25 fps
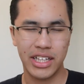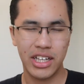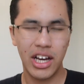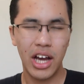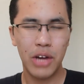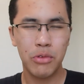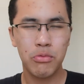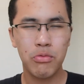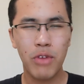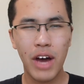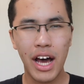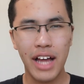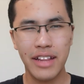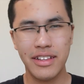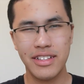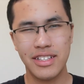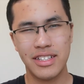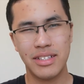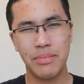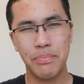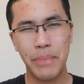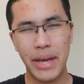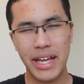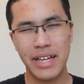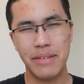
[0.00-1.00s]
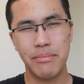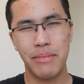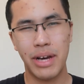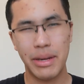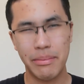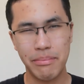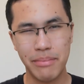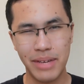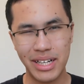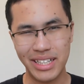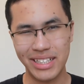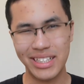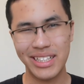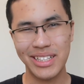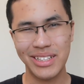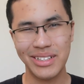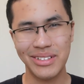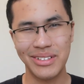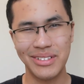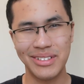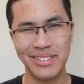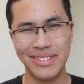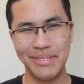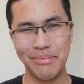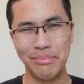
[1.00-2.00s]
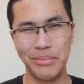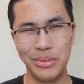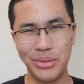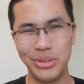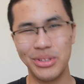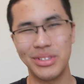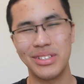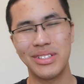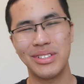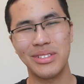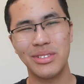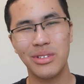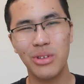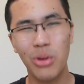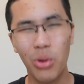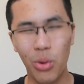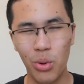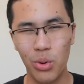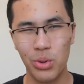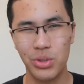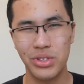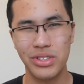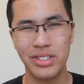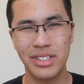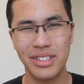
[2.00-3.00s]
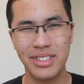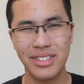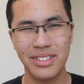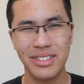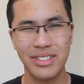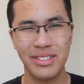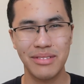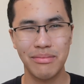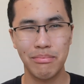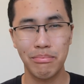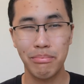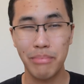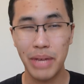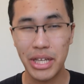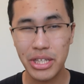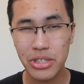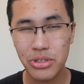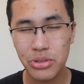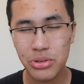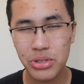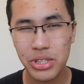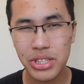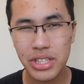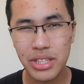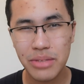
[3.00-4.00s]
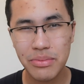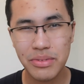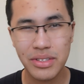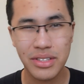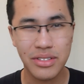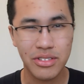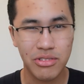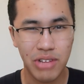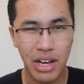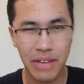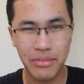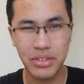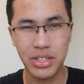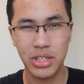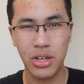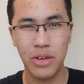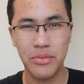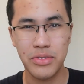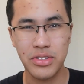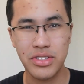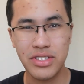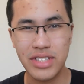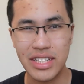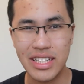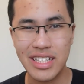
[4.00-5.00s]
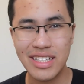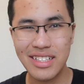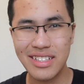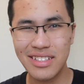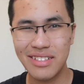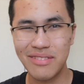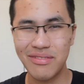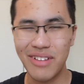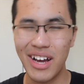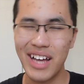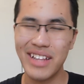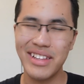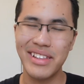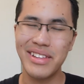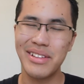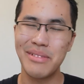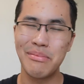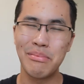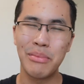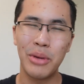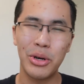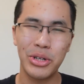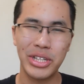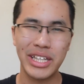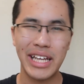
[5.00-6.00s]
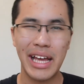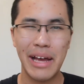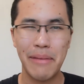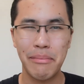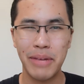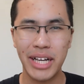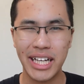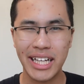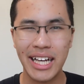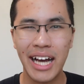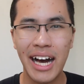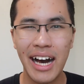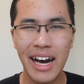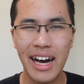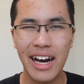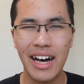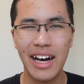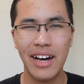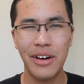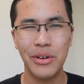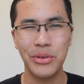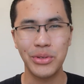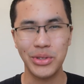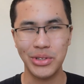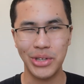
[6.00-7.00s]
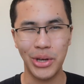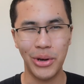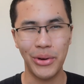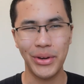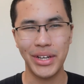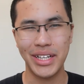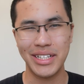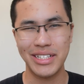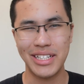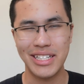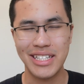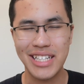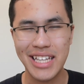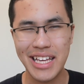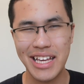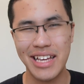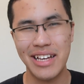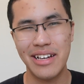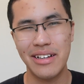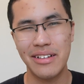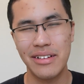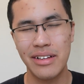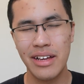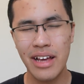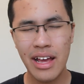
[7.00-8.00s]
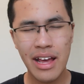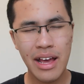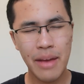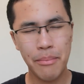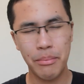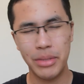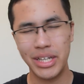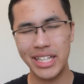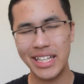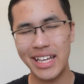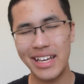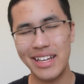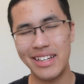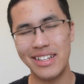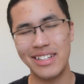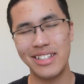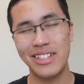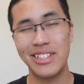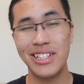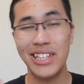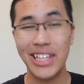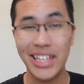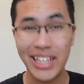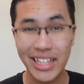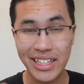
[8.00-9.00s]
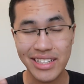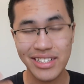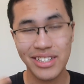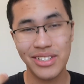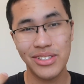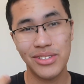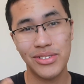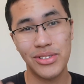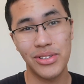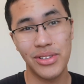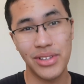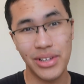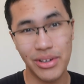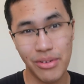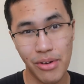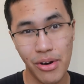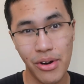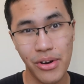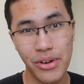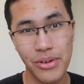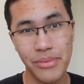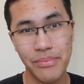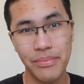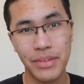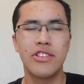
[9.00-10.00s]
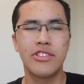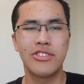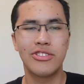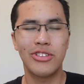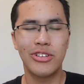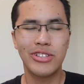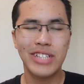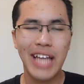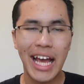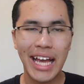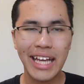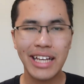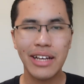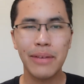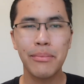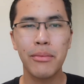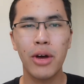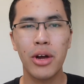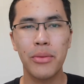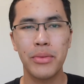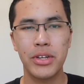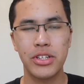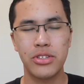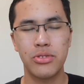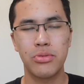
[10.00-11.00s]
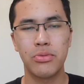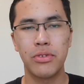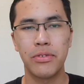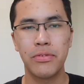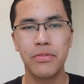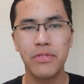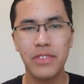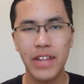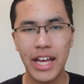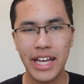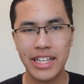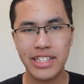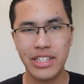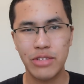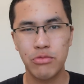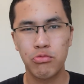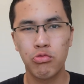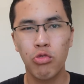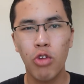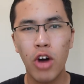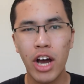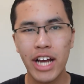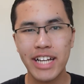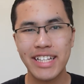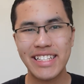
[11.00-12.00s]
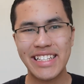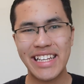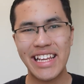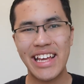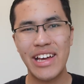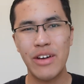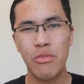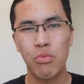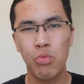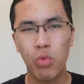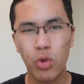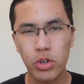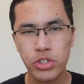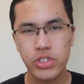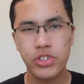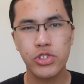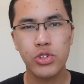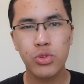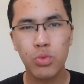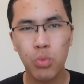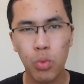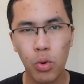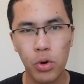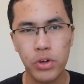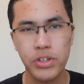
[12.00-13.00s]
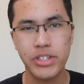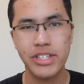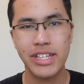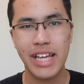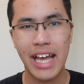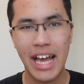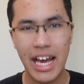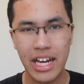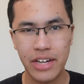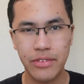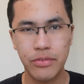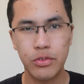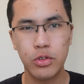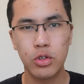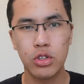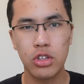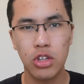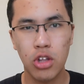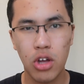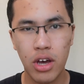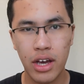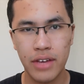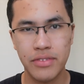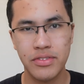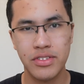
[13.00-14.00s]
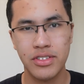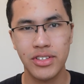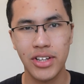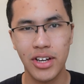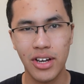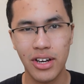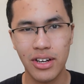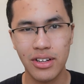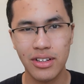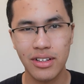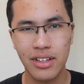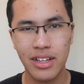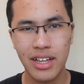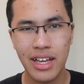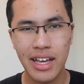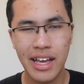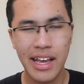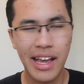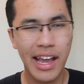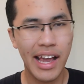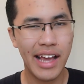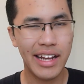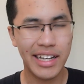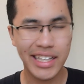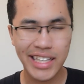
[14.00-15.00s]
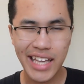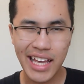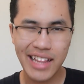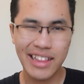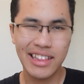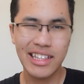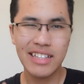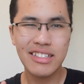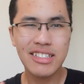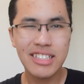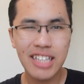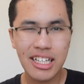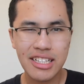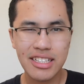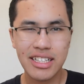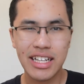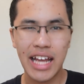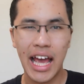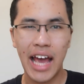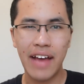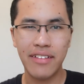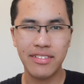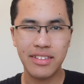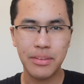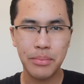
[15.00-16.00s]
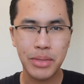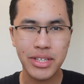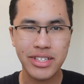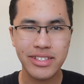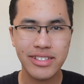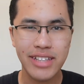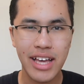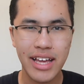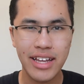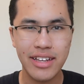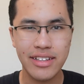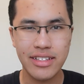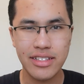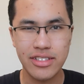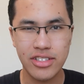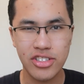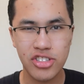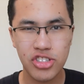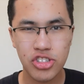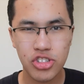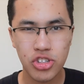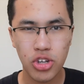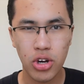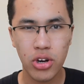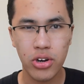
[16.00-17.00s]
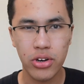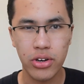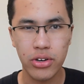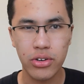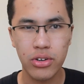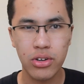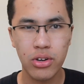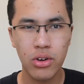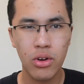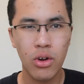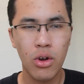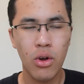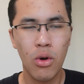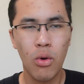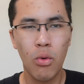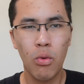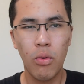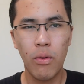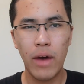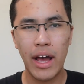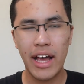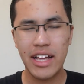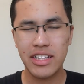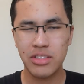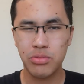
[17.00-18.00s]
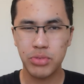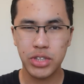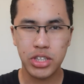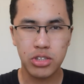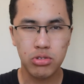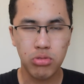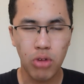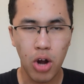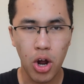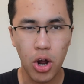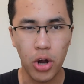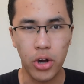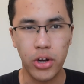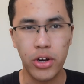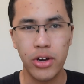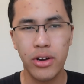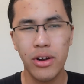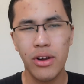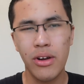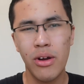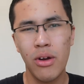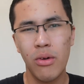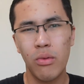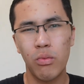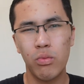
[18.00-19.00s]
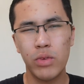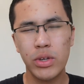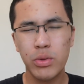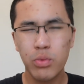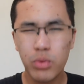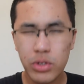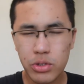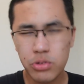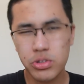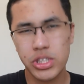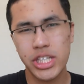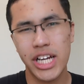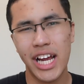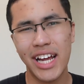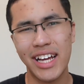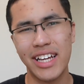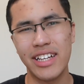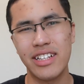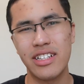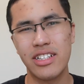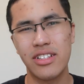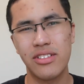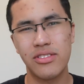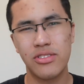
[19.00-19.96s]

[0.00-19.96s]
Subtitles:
I'd rather spend my money on books, courses, mentorships, and traveling overseas rather than modding out my car or going to town. But again, to each to their own. So take a moment to reflect and write down what you want out of your lifestyle. And again, this doesn't have to be set in stone. As we grow, we will change.